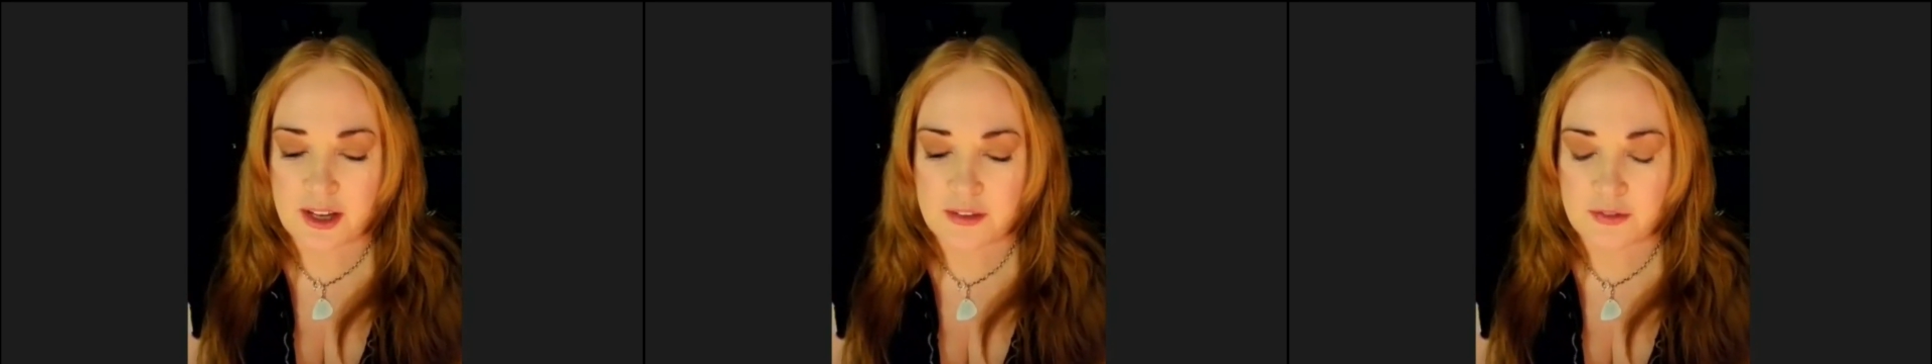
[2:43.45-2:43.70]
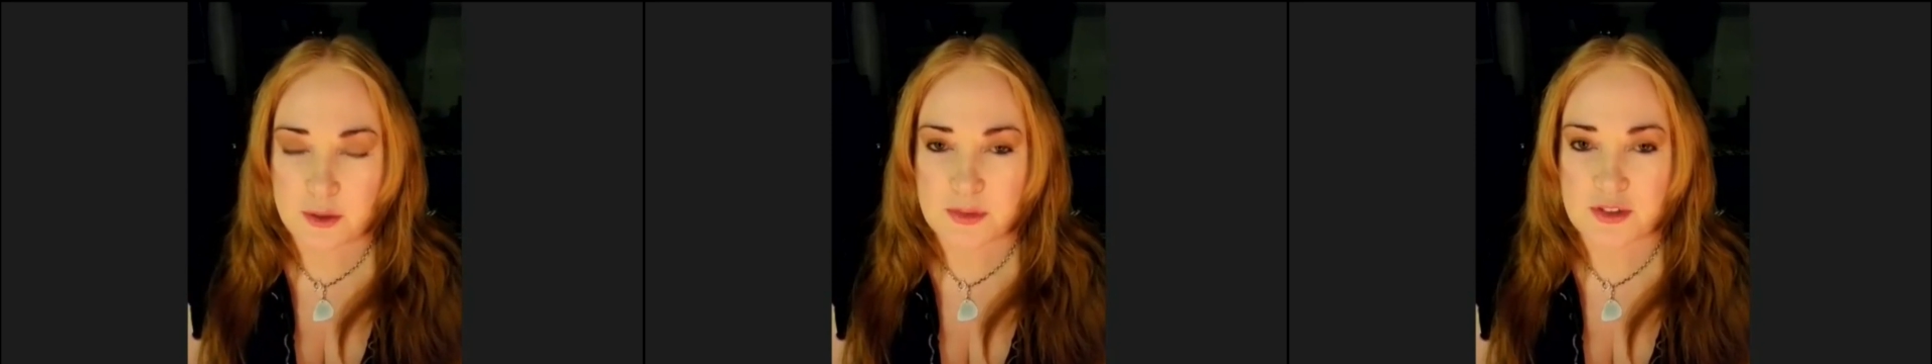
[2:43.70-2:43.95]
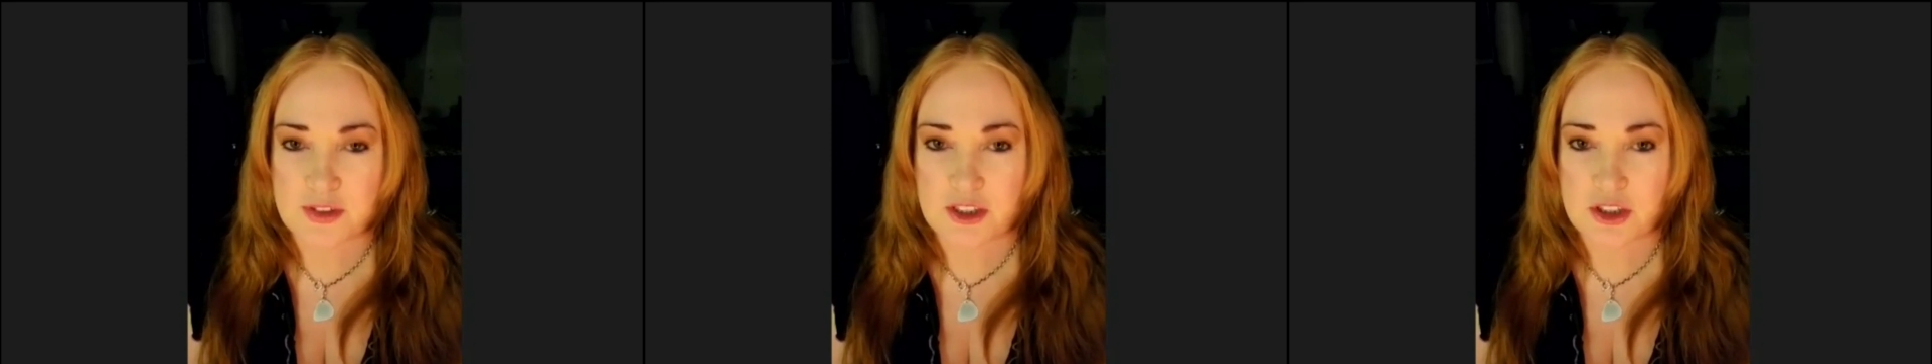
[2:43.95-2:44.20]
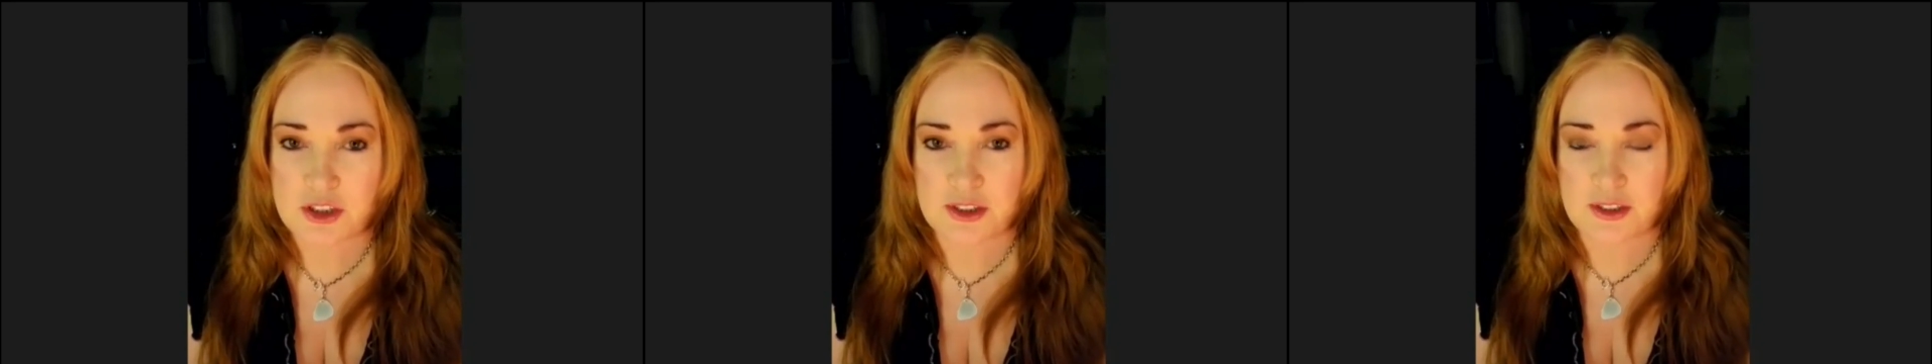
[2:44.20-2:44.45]
FM
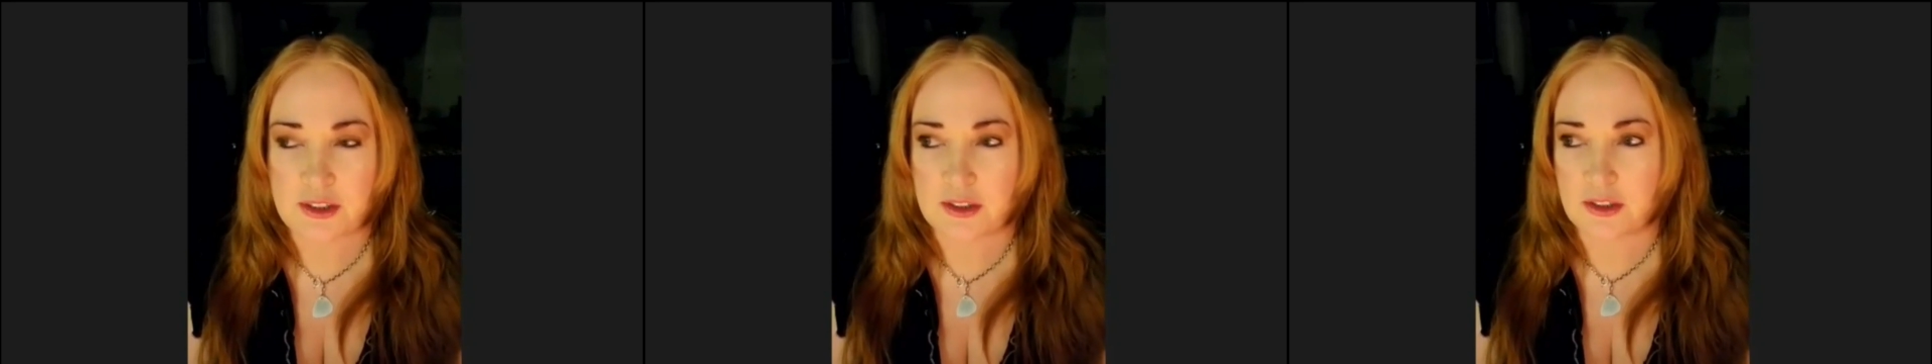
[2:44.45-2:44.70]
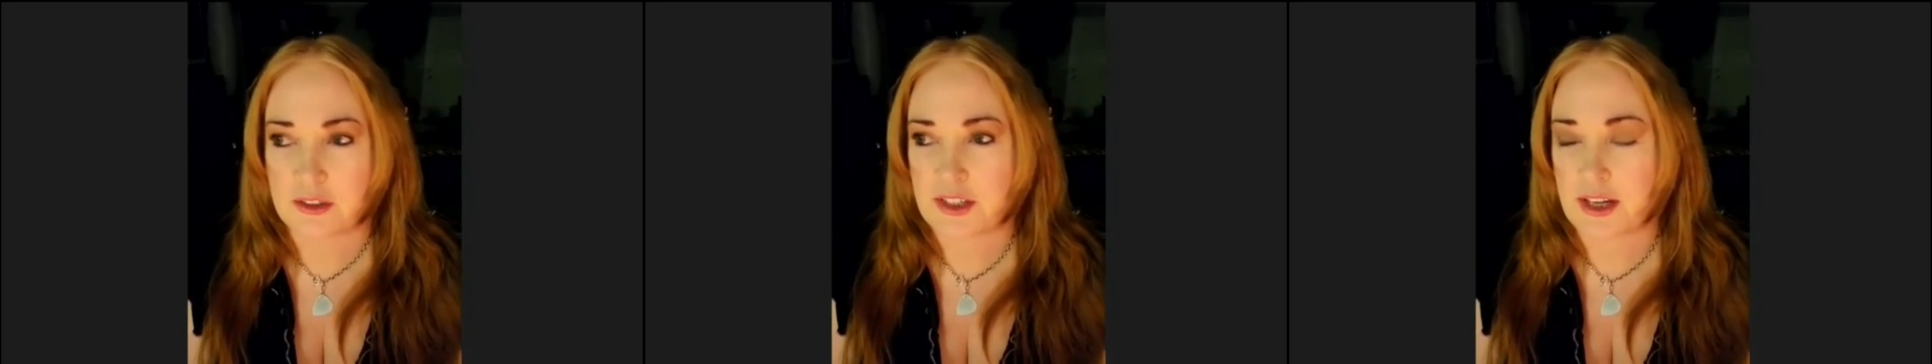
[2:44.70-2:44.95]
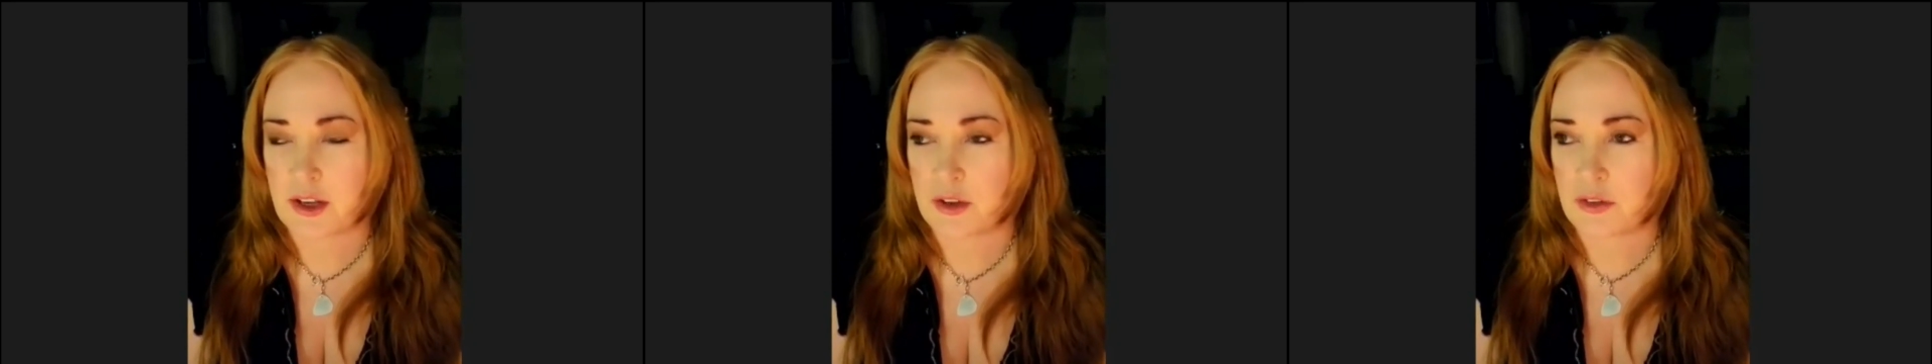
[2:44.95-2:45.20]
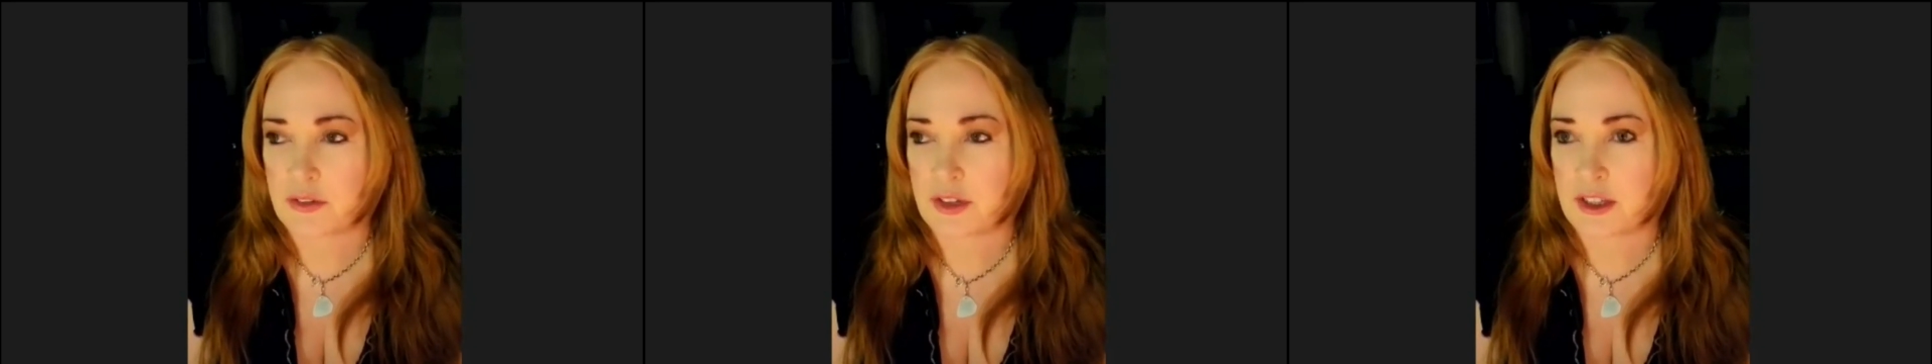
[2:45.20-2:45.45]
station in the
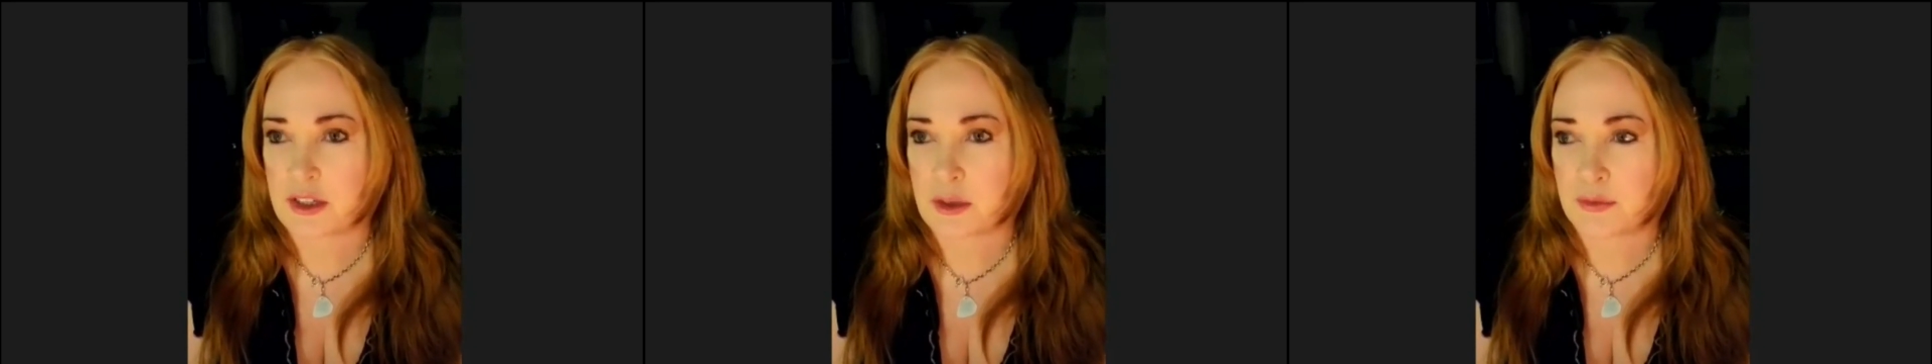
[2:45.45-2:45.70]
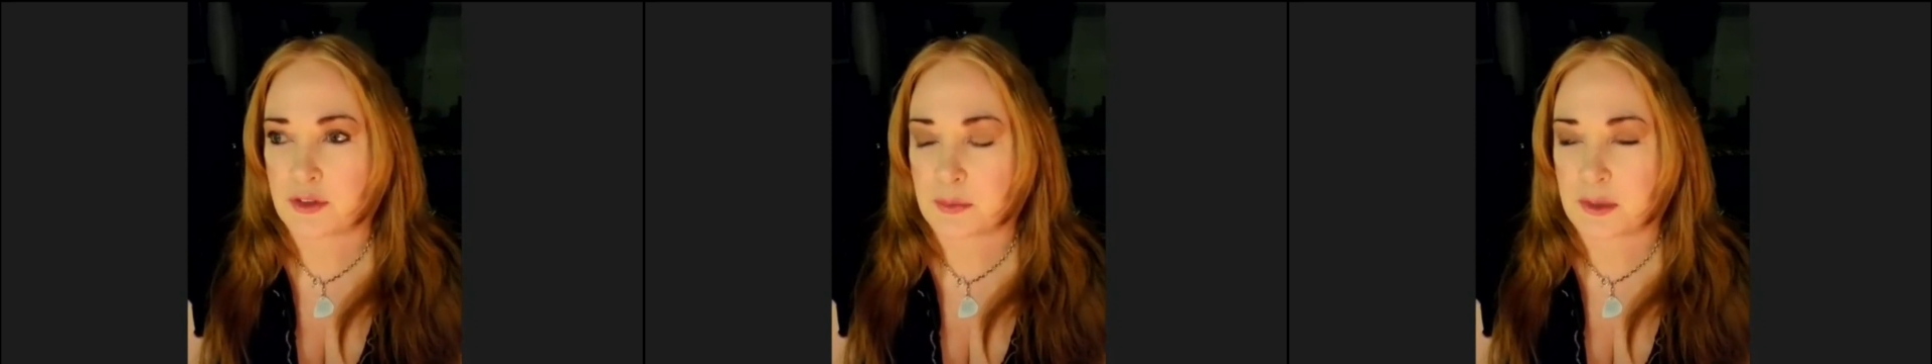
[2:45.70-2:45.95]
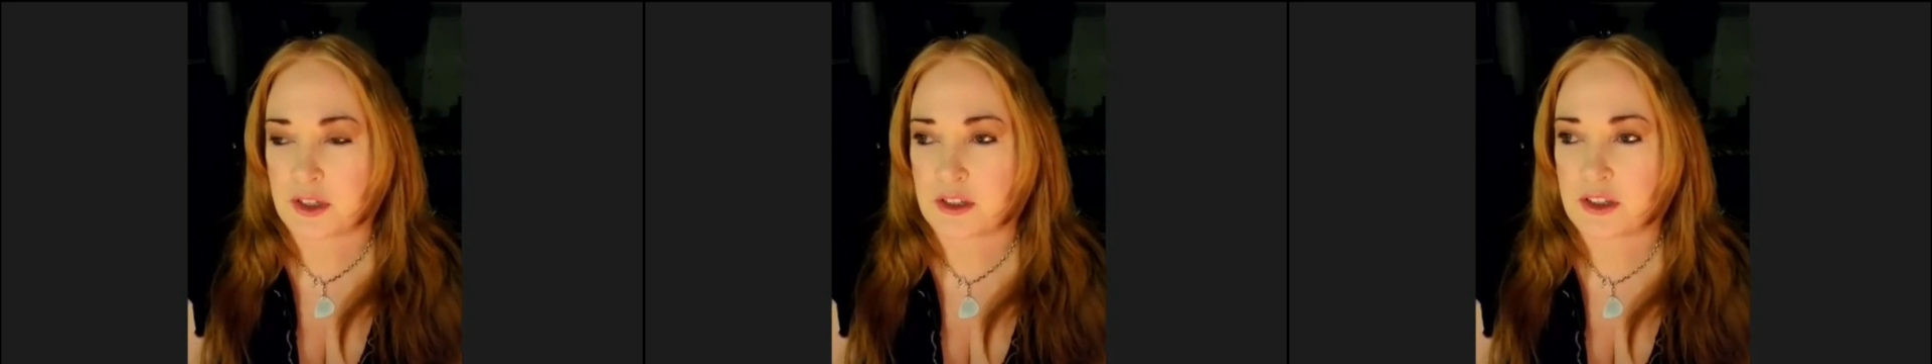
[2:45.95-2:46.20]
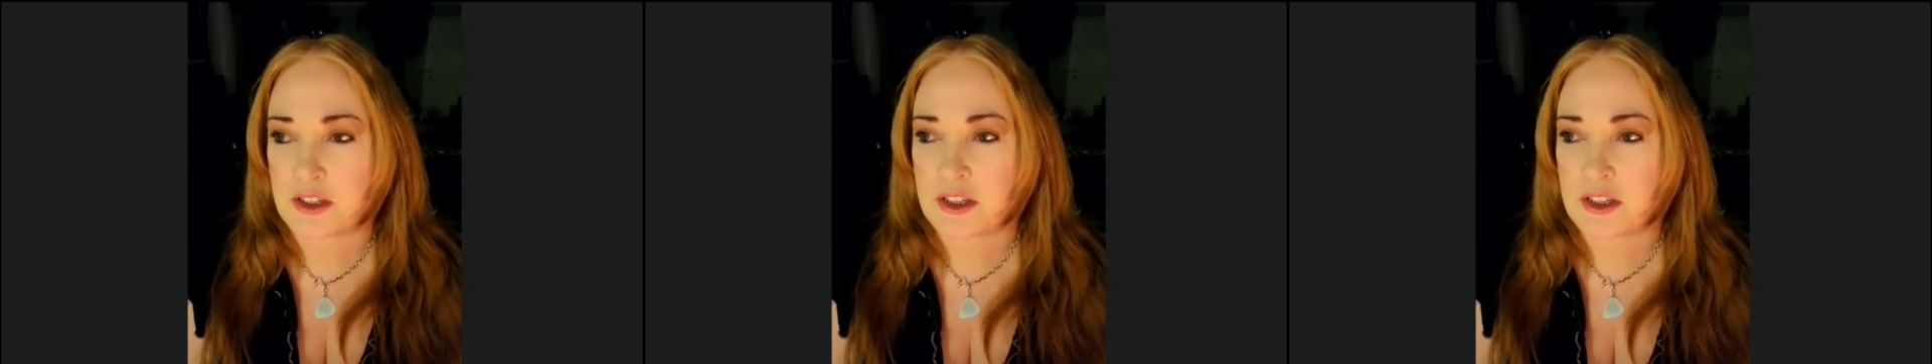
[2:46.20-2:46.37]
town. I come from a